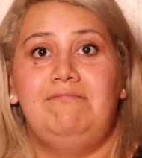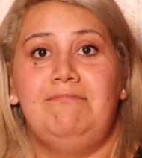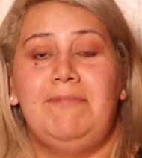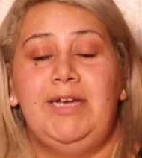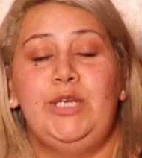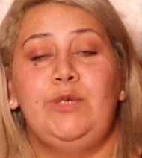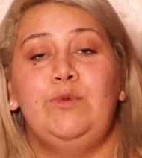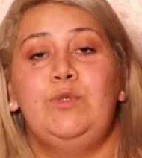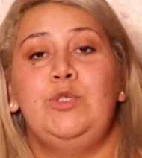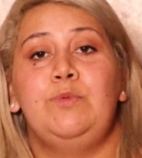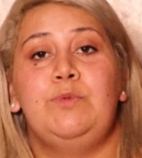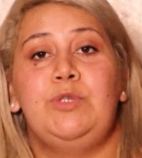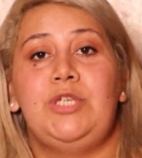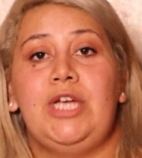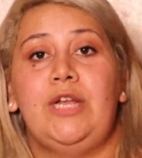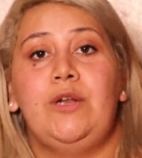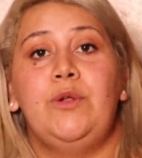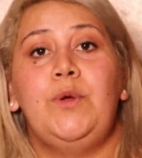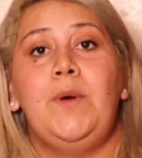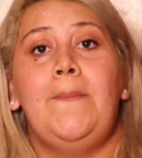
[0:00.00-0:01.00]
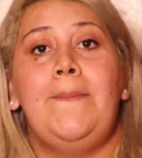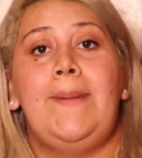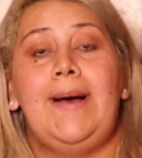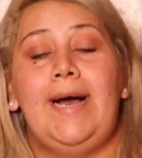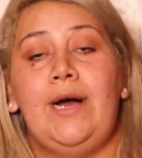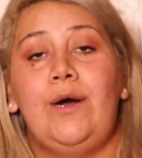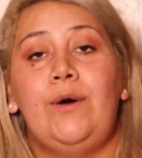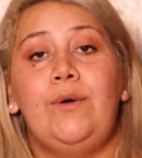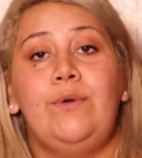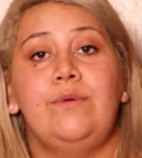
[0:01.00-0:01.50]
my YouTube channel
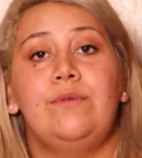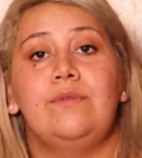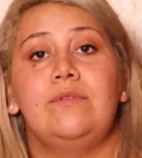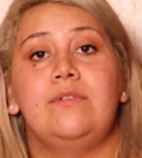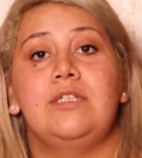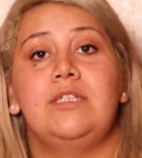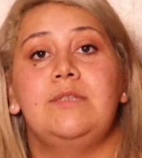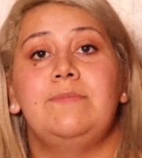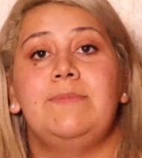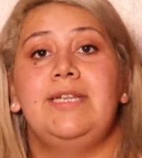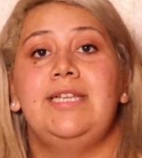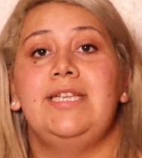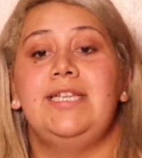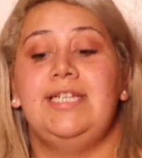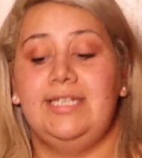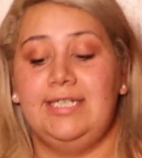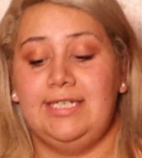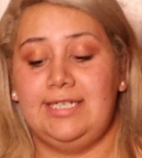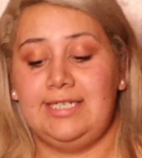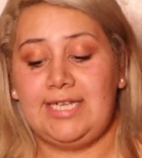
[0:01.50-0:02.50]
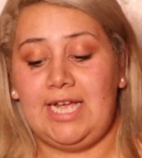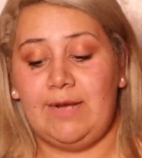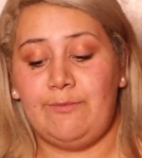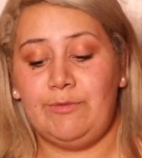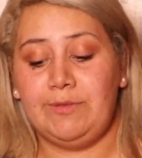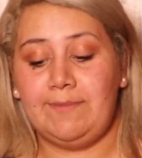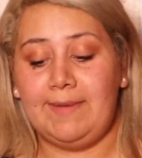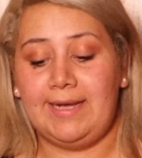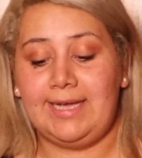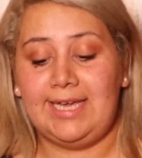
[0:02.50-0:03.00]
about spending time
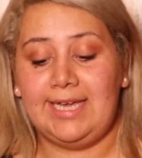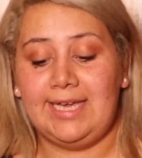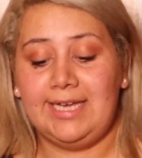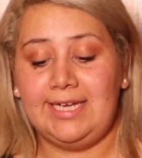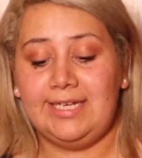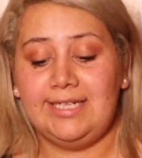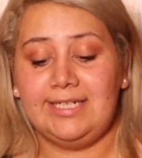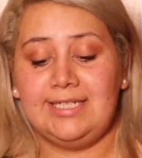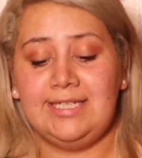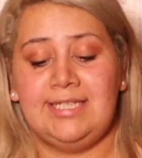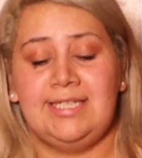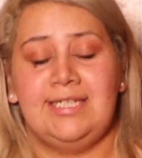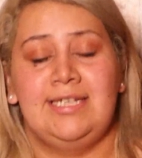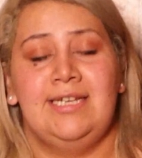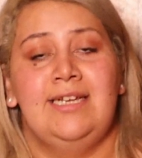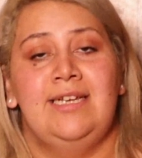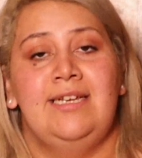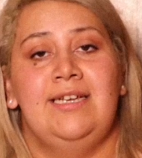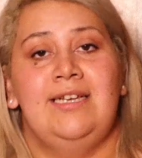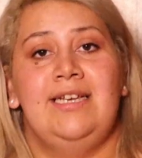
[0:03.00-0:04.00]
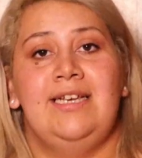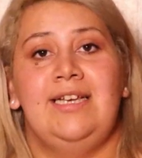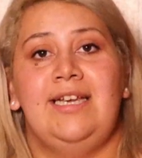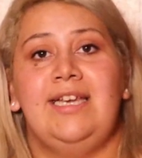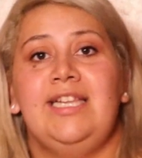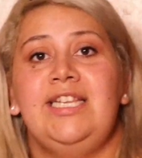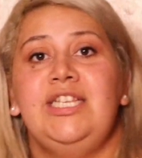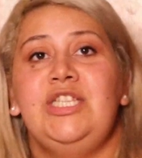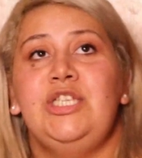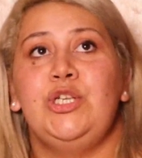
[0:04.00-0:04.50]
with my kids,
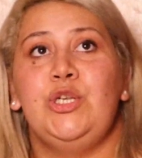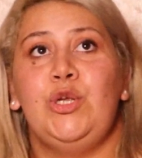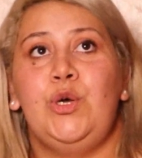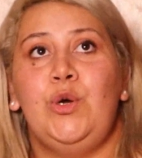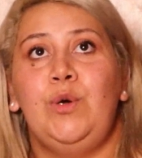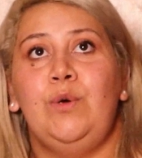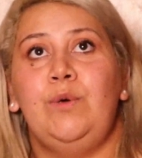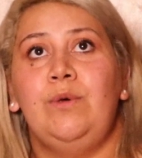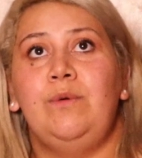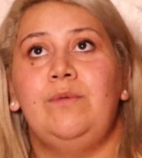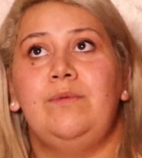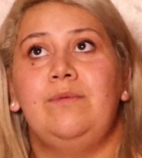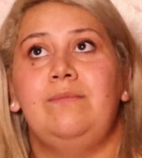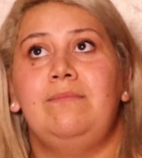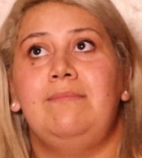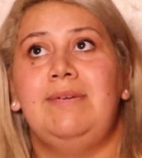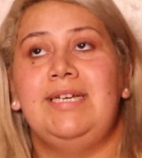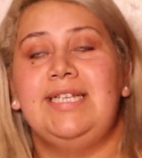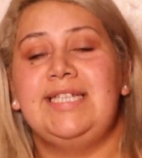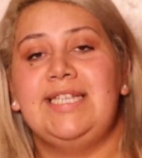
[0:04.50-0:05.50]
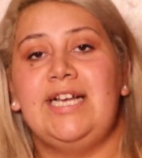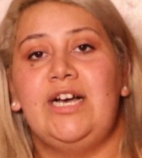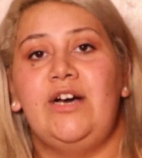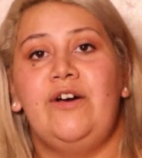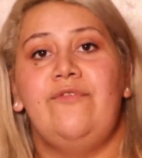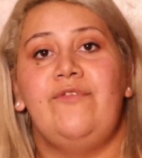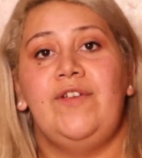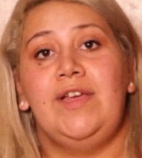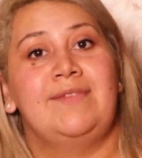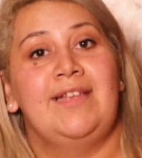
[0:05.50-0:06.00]
getting to know
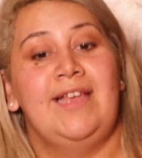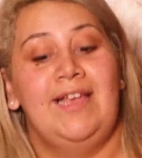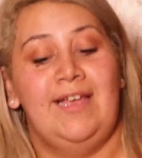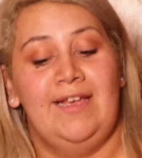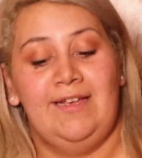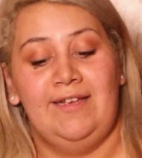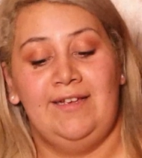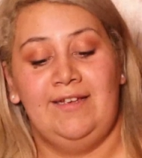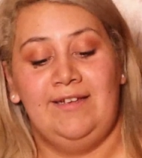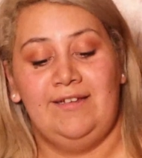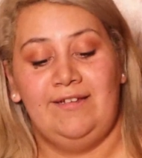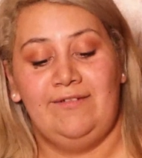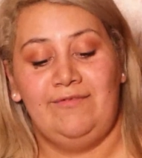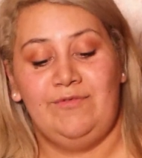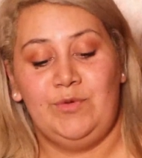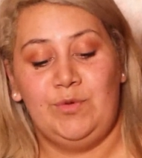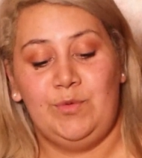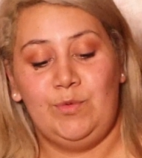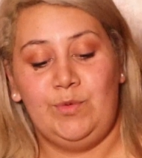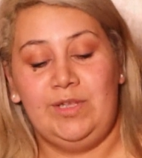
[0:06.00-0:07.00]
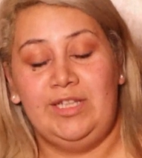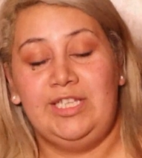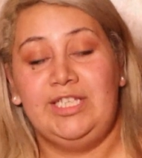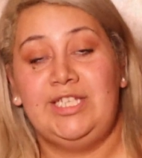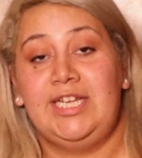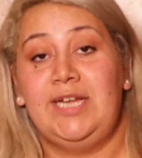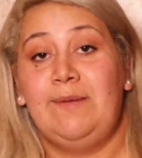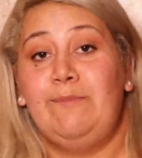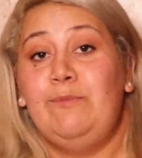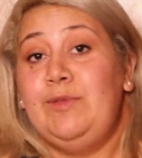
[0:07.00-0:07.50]
myself. Willing
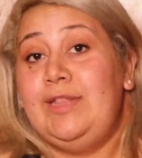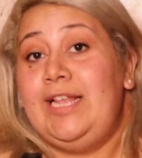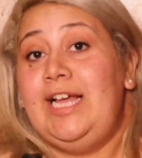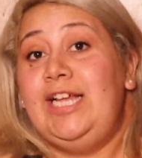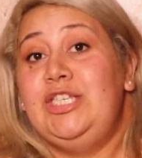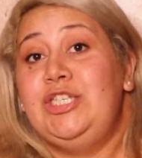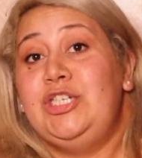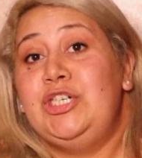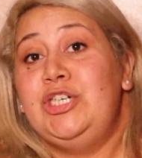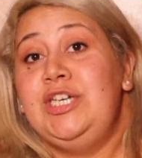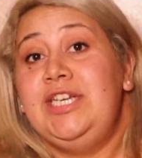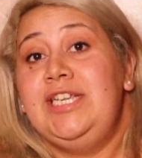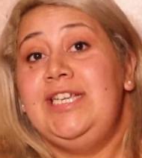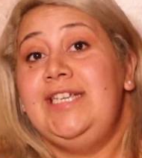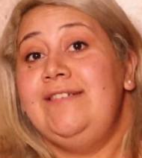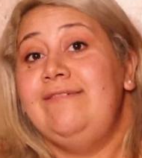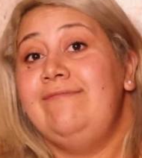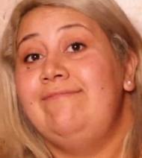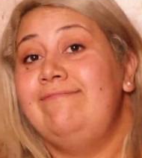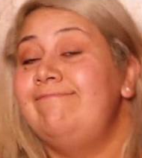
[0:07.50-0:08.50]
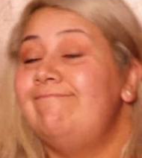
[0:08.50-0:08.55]
to come with that journey?